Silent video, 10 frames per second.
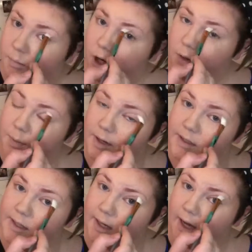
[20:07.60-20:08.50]
I'm
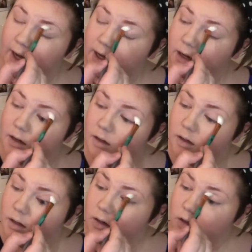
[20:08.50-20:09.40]
hoping to get
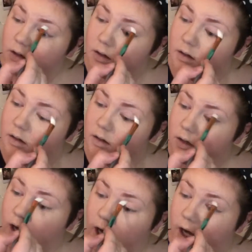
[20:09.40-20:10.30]

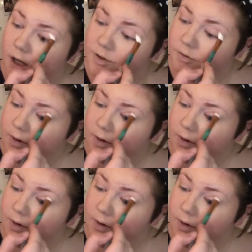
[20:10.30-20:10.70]
the